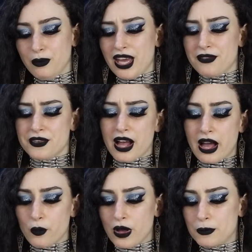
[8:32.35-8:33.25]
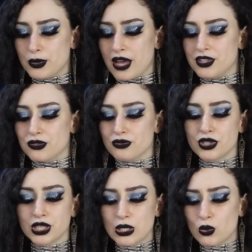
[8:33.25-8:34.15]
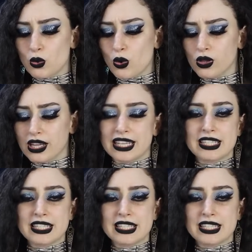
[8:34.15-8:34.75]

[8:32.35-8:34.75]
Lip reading: We have cobwebs, we have this really cool like